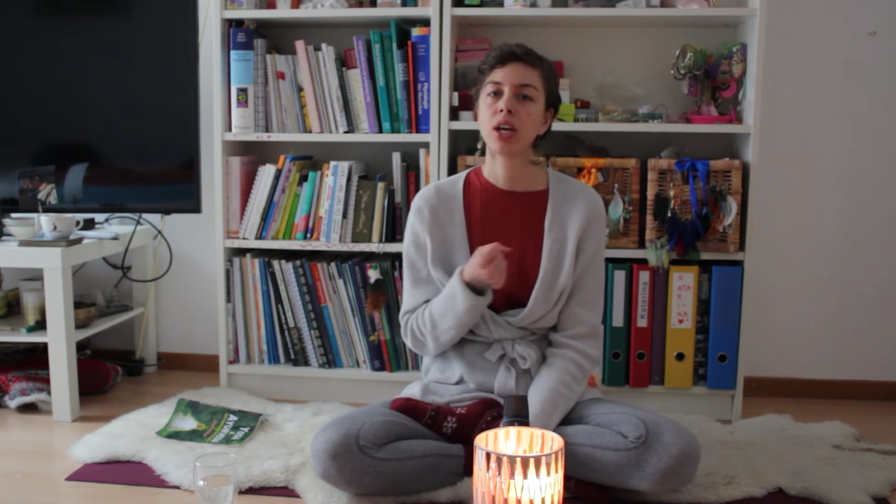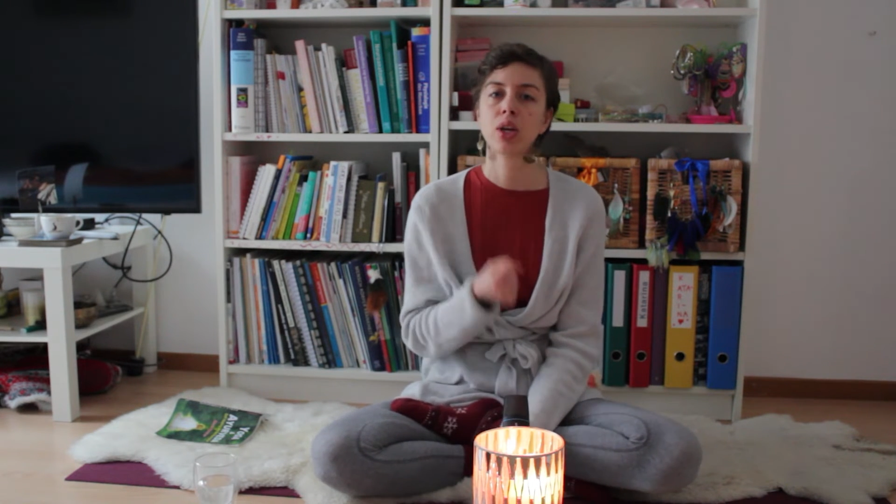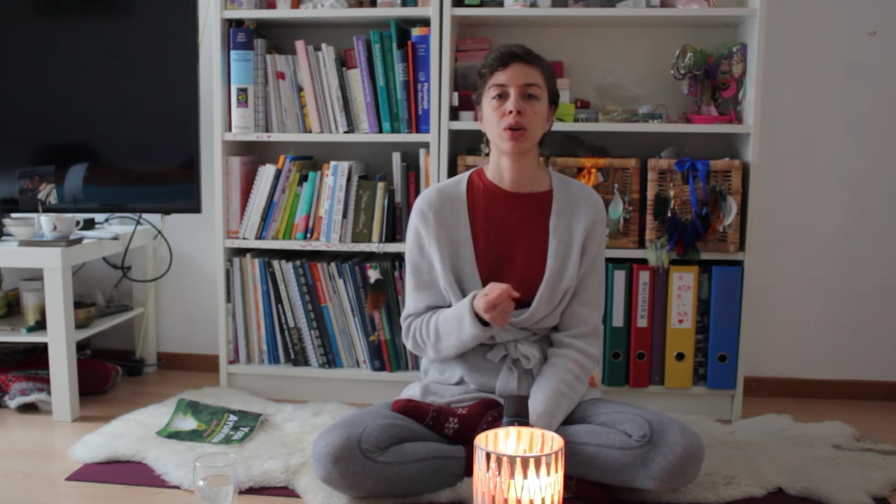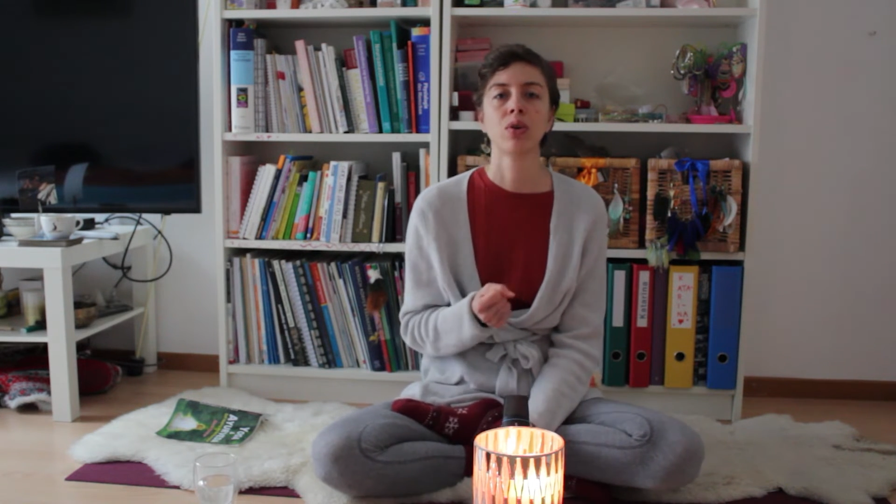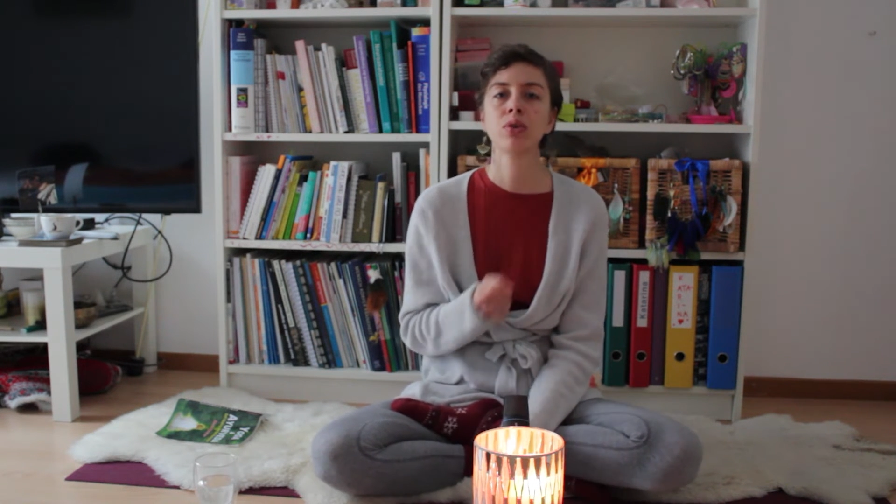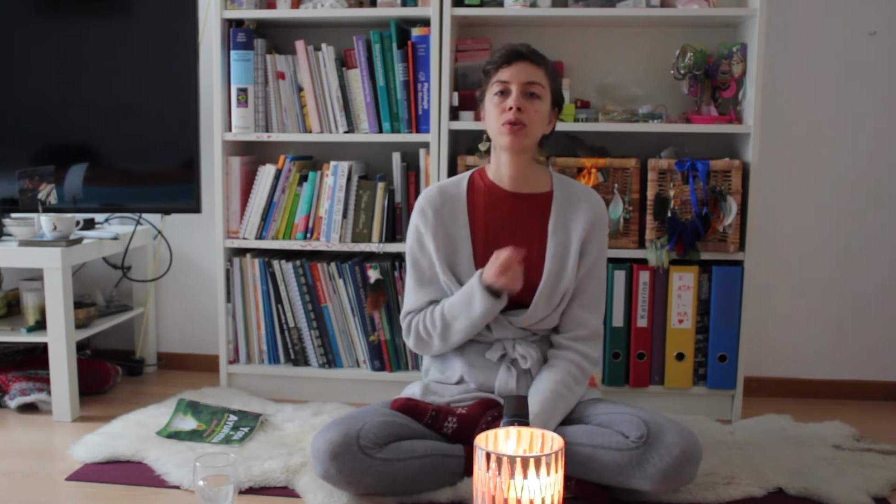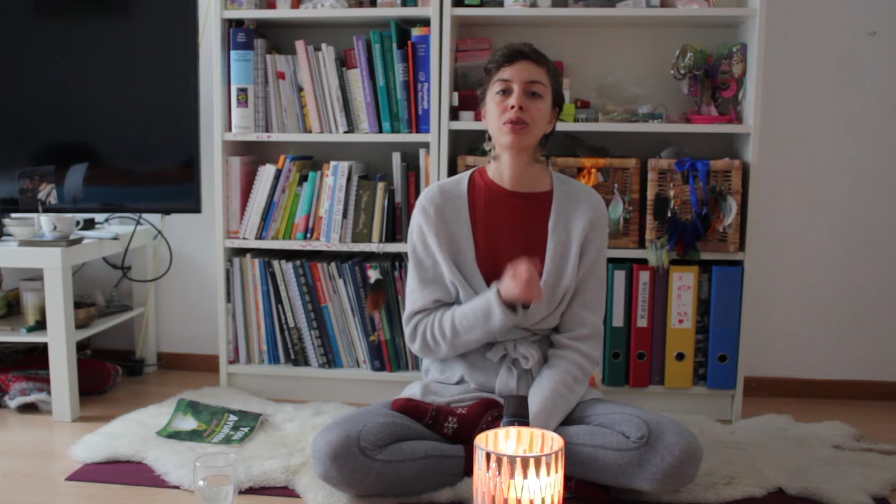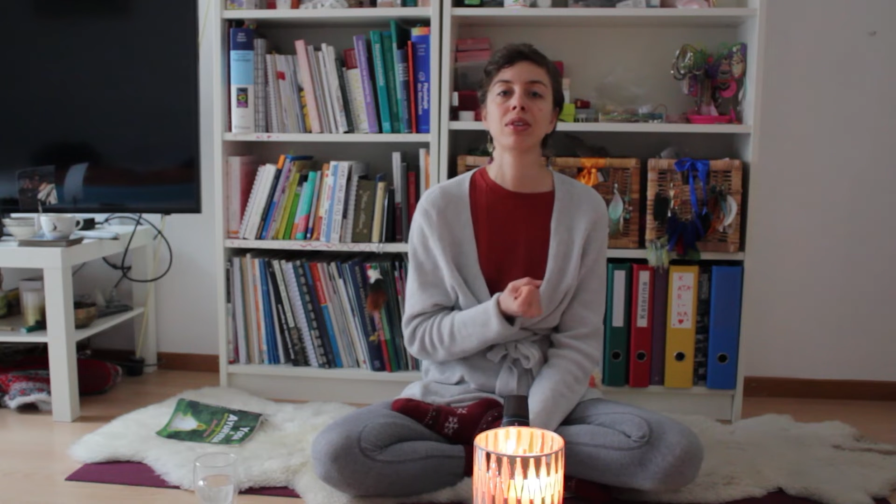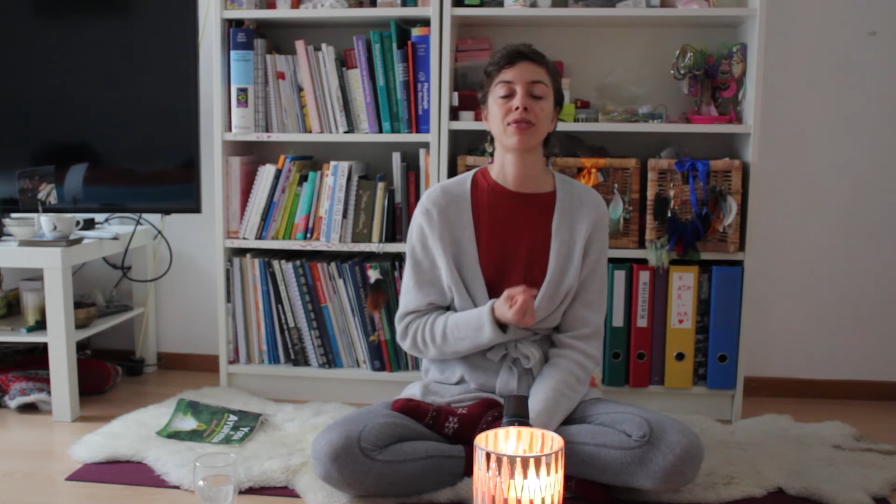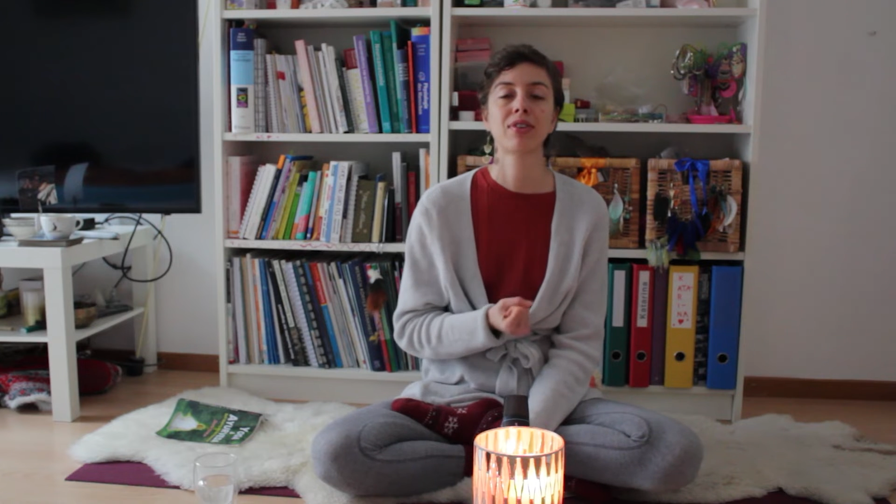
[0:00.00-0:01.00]
you know, do
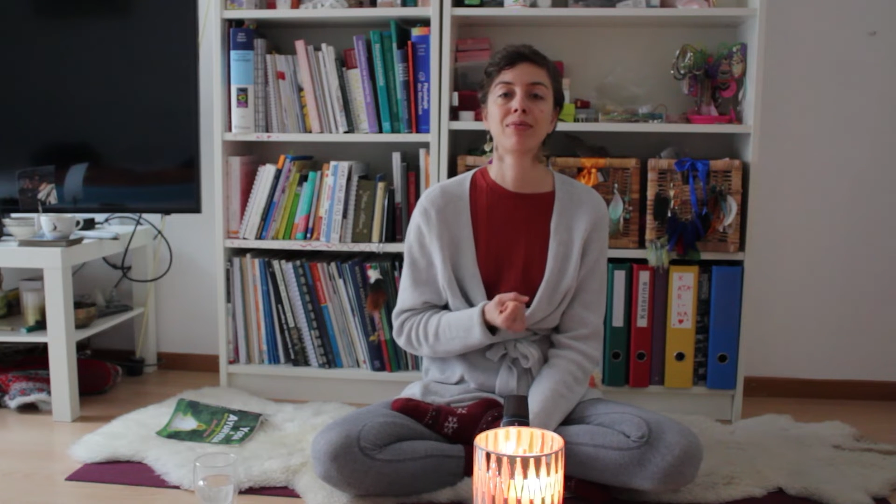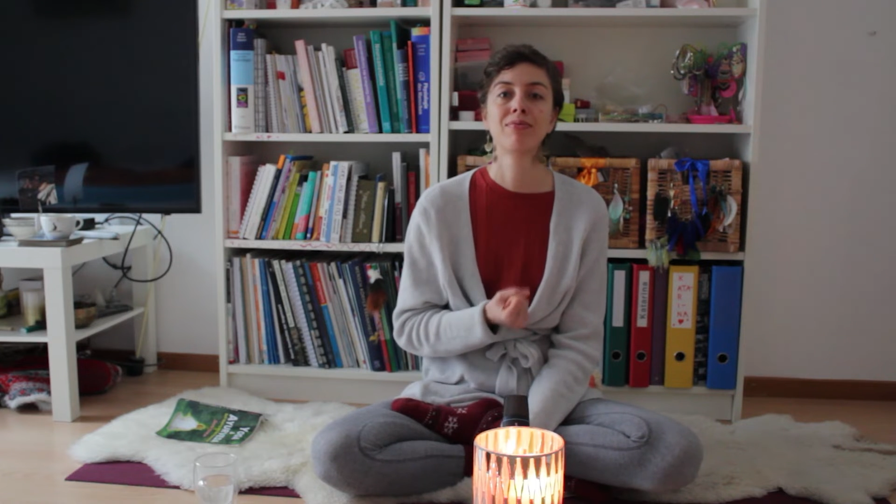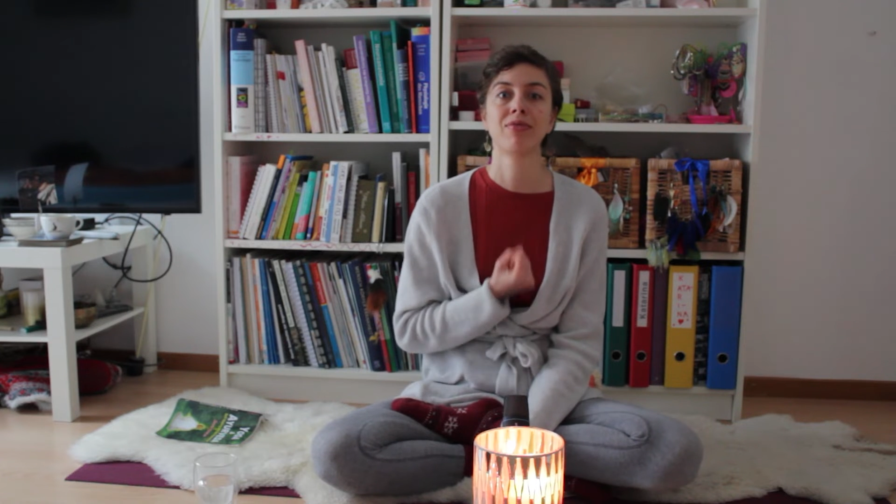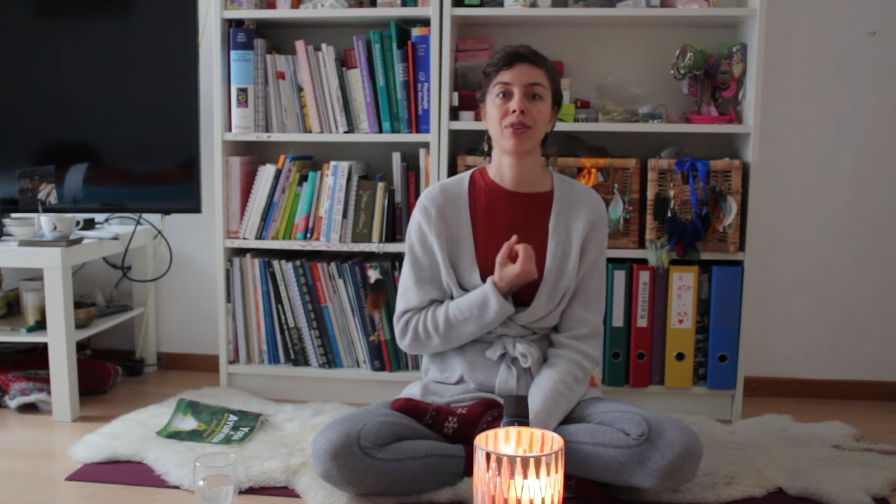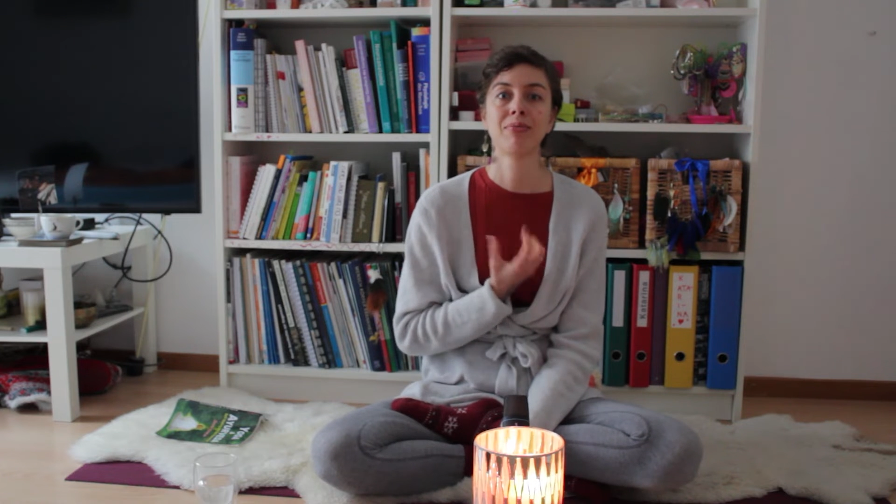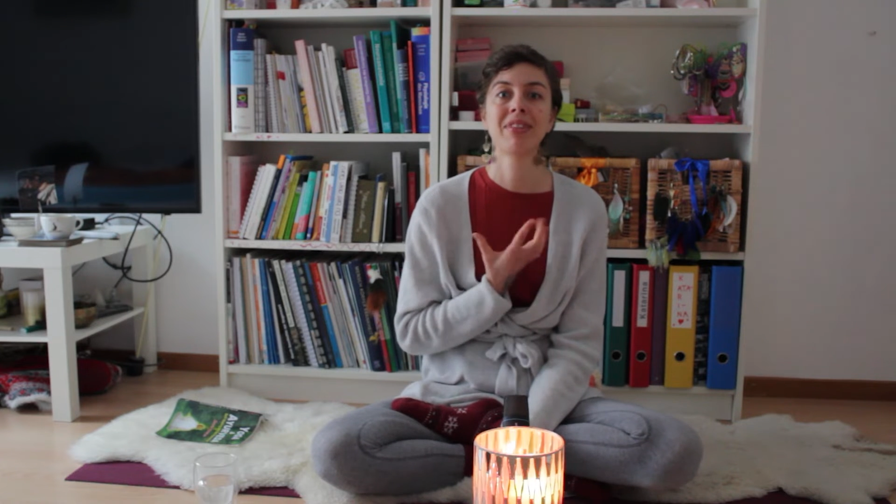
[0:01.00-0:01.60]
it from